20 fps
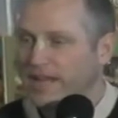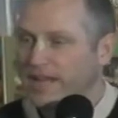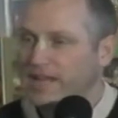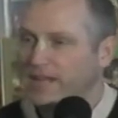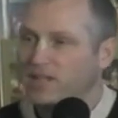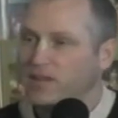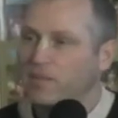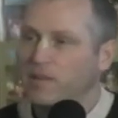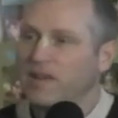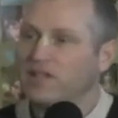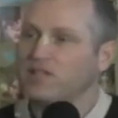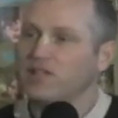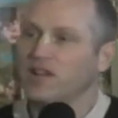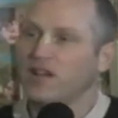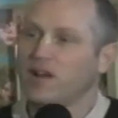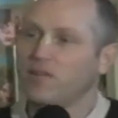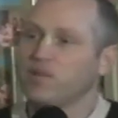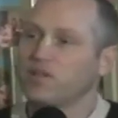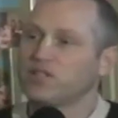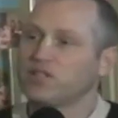It depends
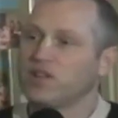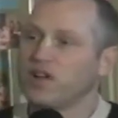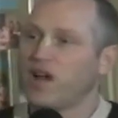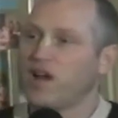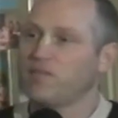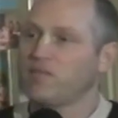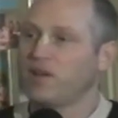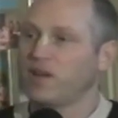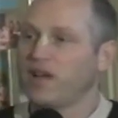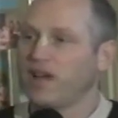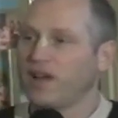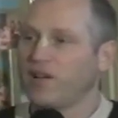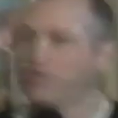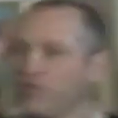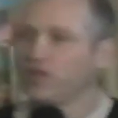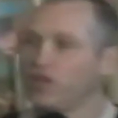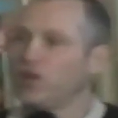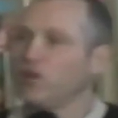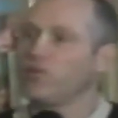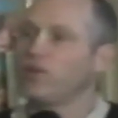on how much time you
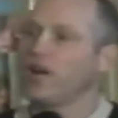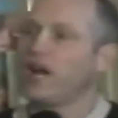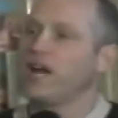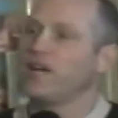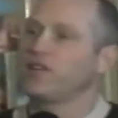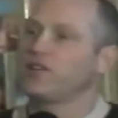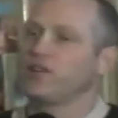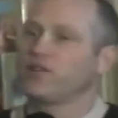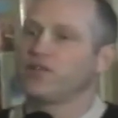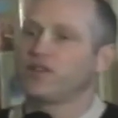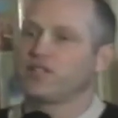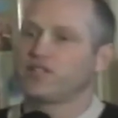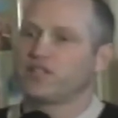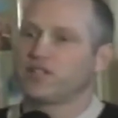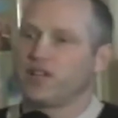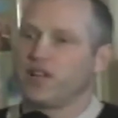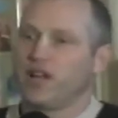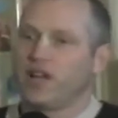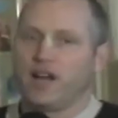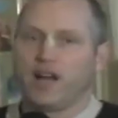have. You know what I do
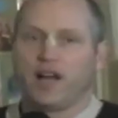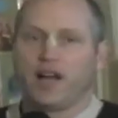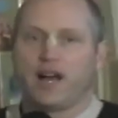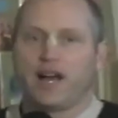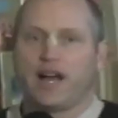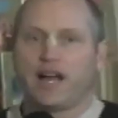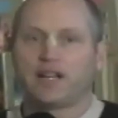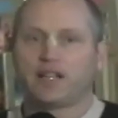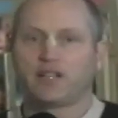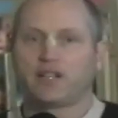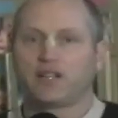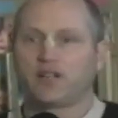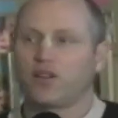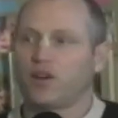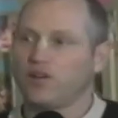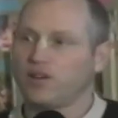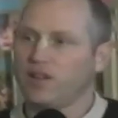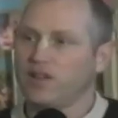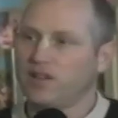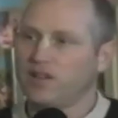is, I
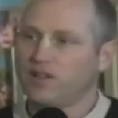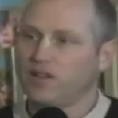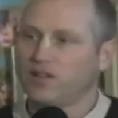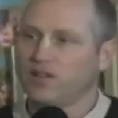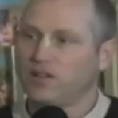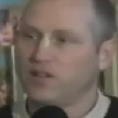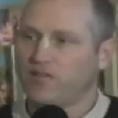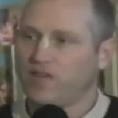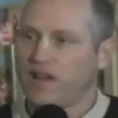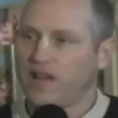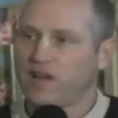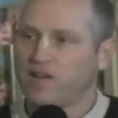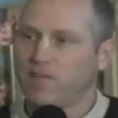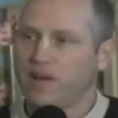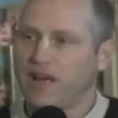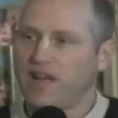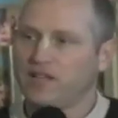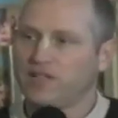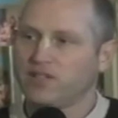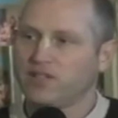go to the Veda
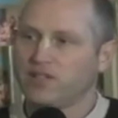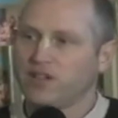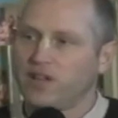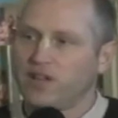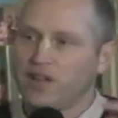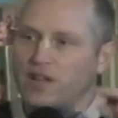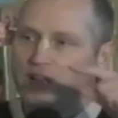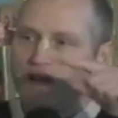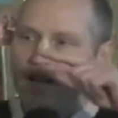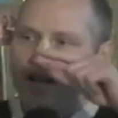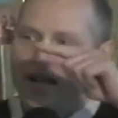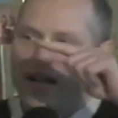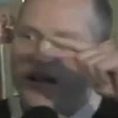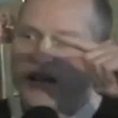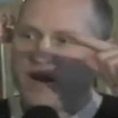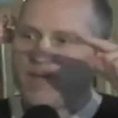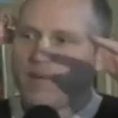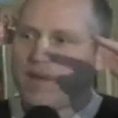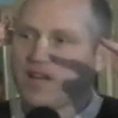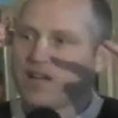base,
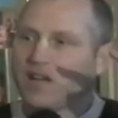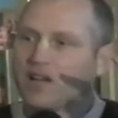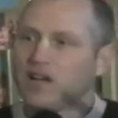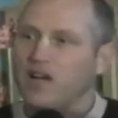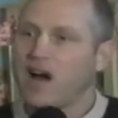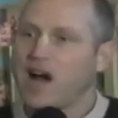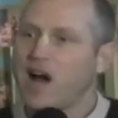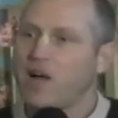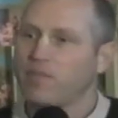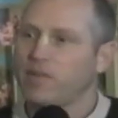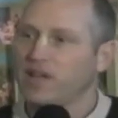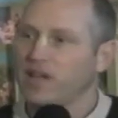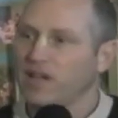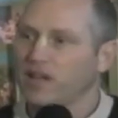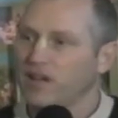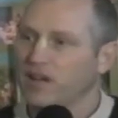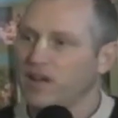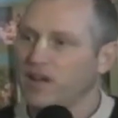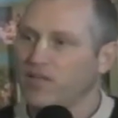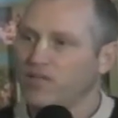and I make a copy
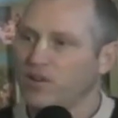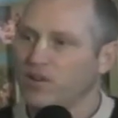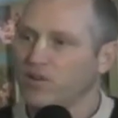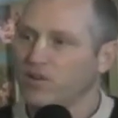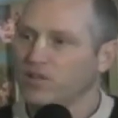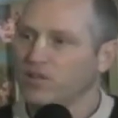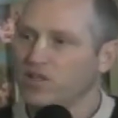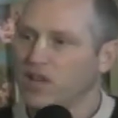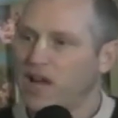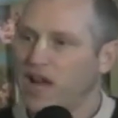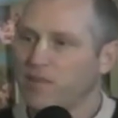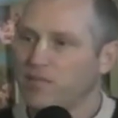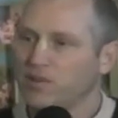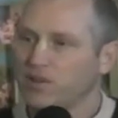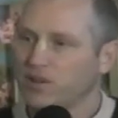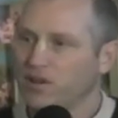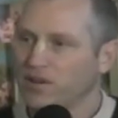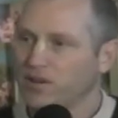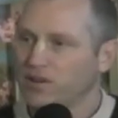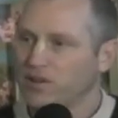of the whole
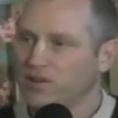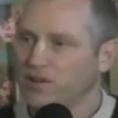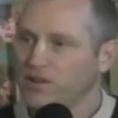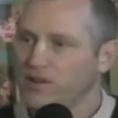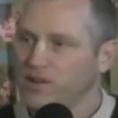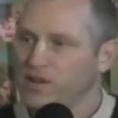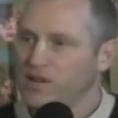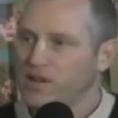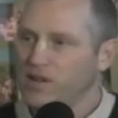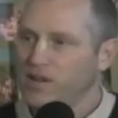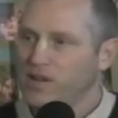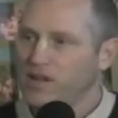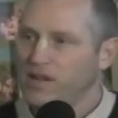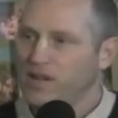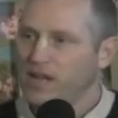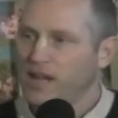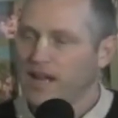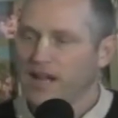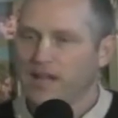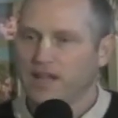chapter.
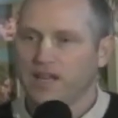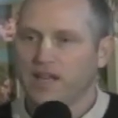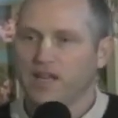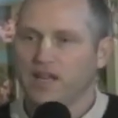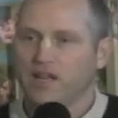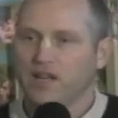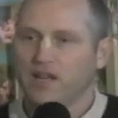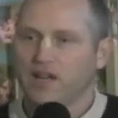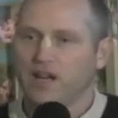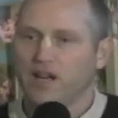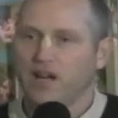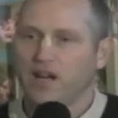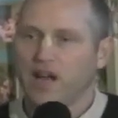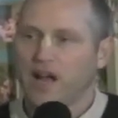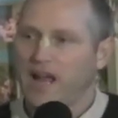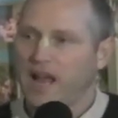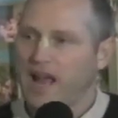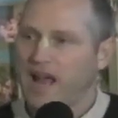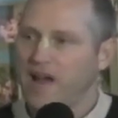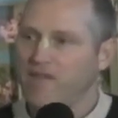And then
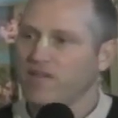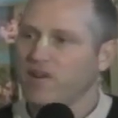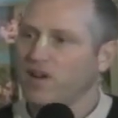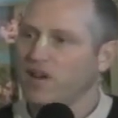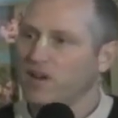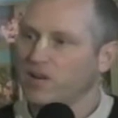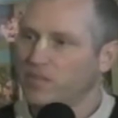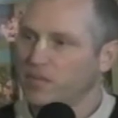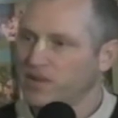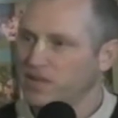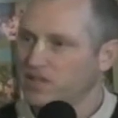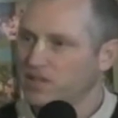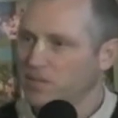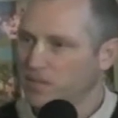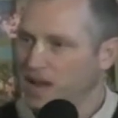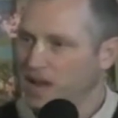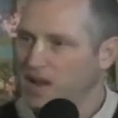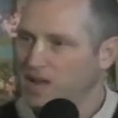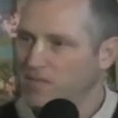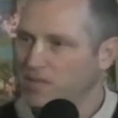I have it on a piece
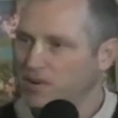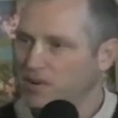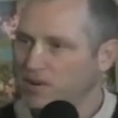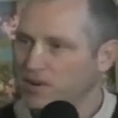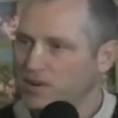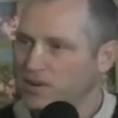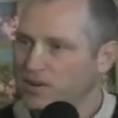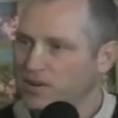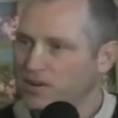of paper